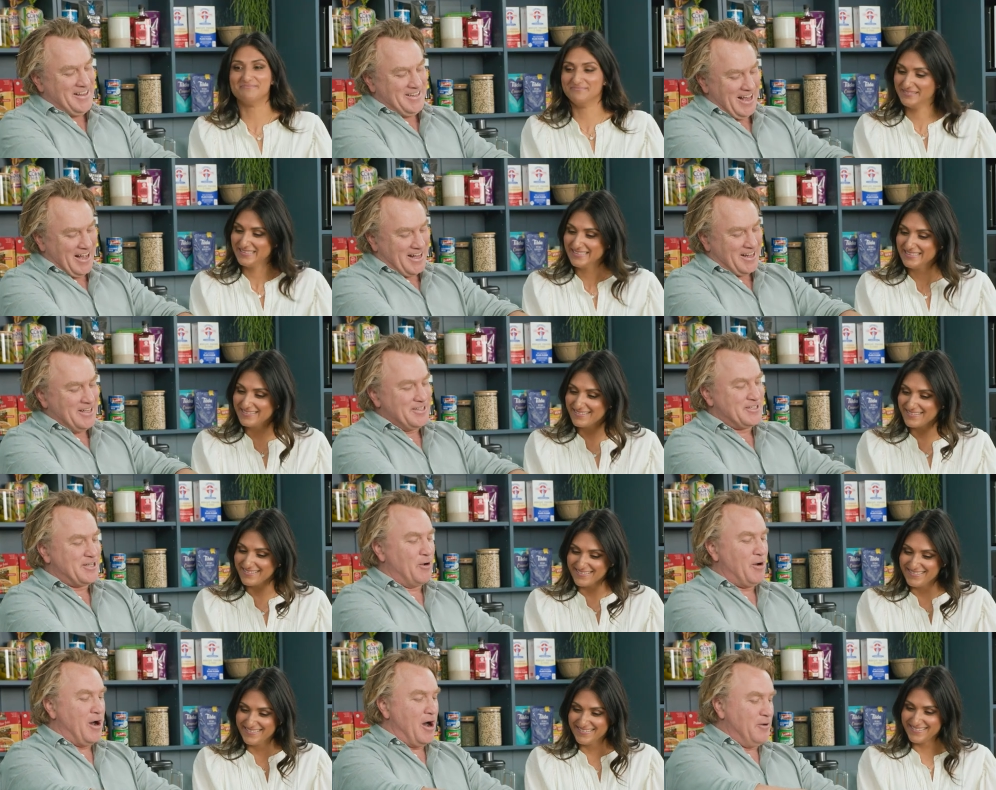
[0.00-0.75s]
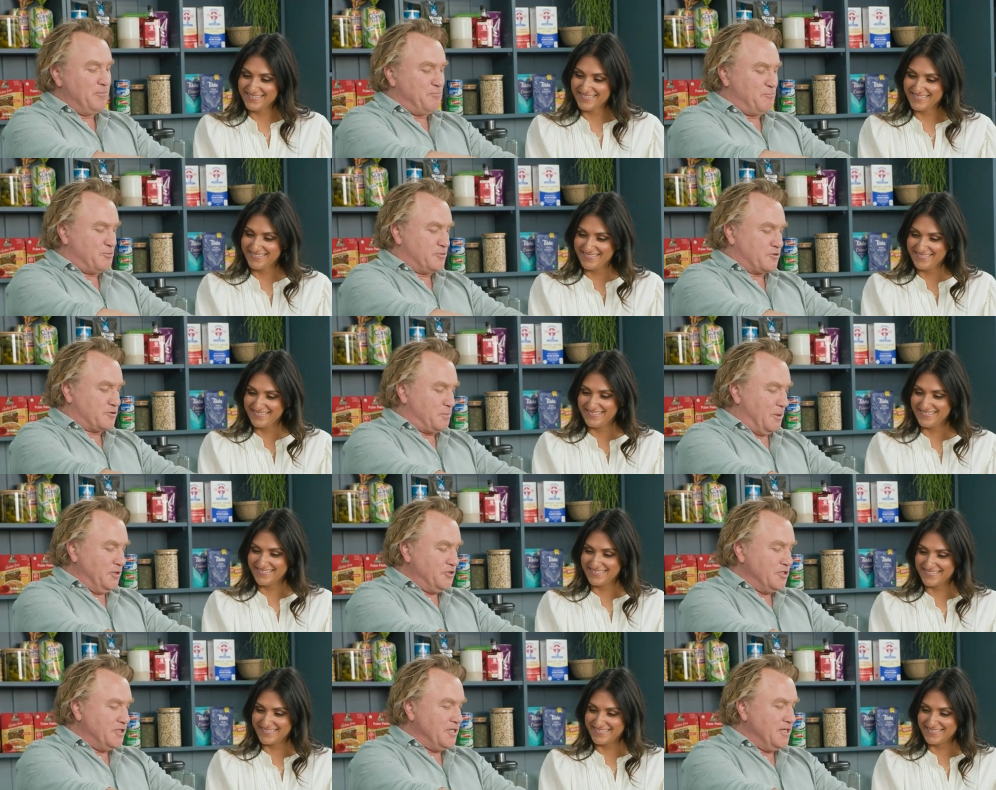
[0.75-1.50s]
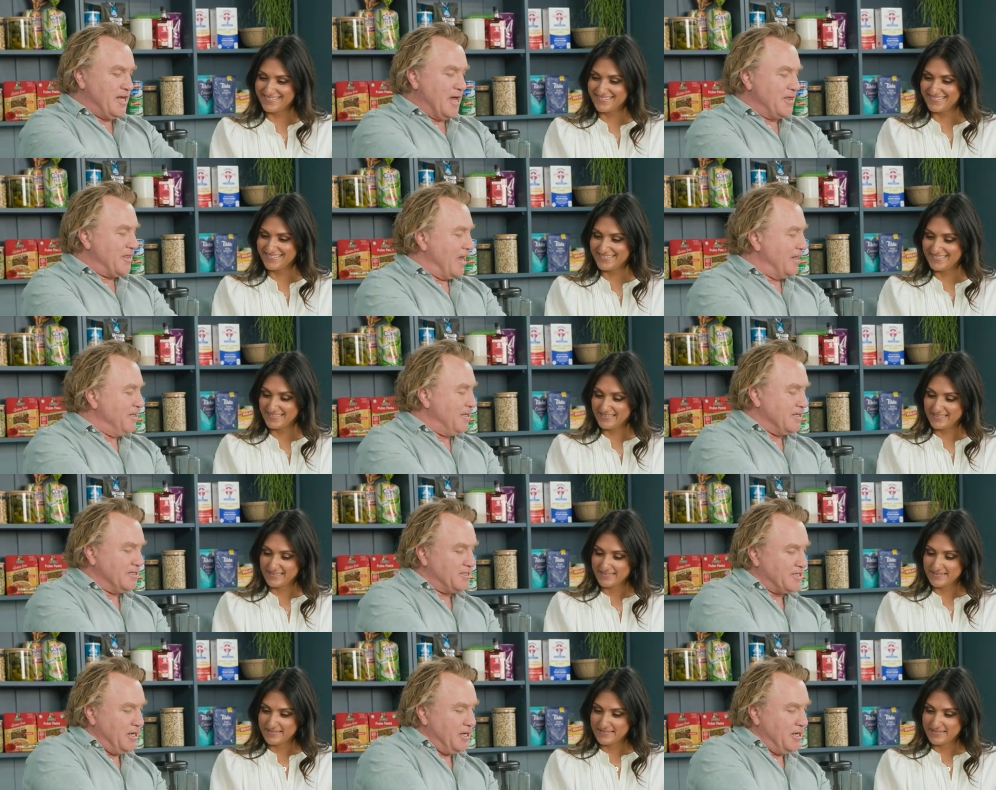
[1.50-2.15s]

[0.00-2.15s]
Speaker 1: exactly. So I bunch it together and you can